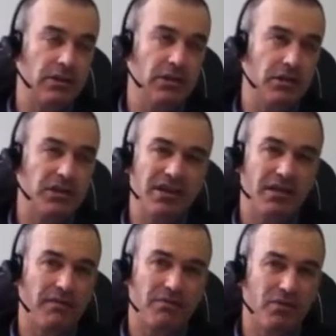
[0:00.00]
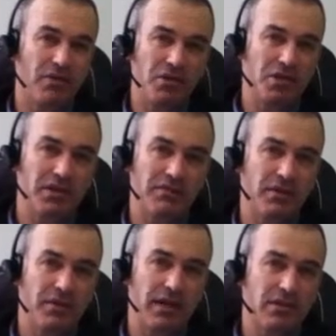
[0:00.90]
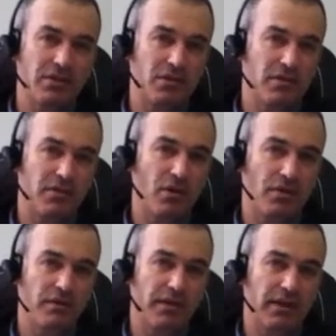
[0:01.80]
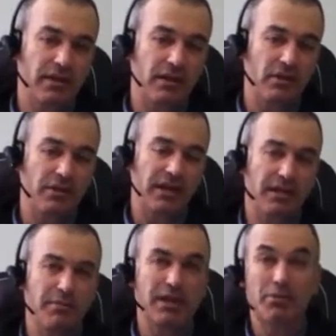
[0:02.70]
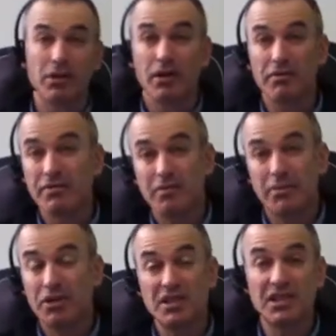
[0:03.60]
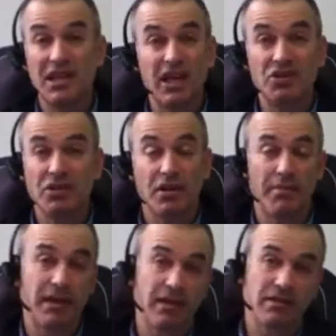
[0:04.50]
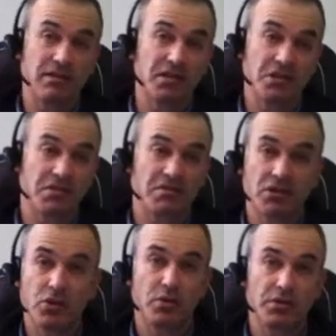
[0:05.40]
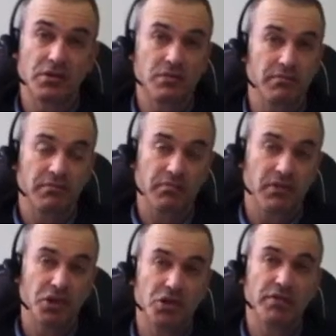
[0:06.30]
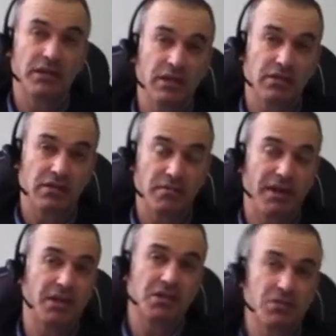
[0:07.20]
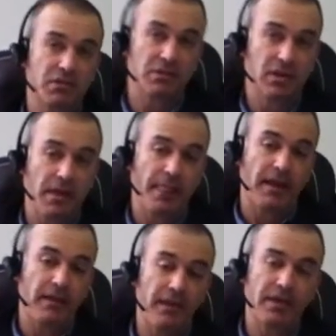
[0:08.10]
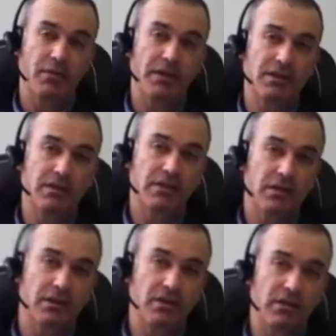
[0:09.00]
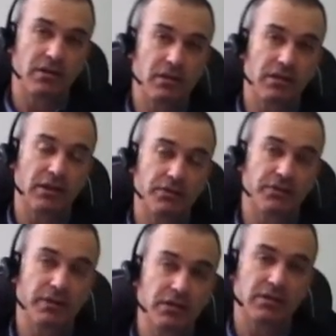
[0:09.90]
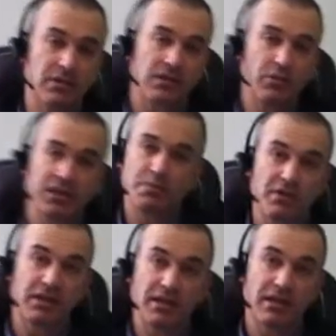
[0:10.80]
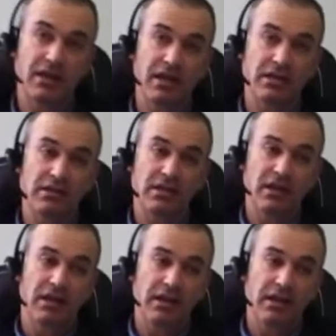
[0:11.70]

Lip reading: You don't usually feel that sort of conflict that you're getting people off, because in the end you don't make that decision. The court does, the jury does, the magistrate. They're the ones that decide on guilt or innocence, and we just present the case.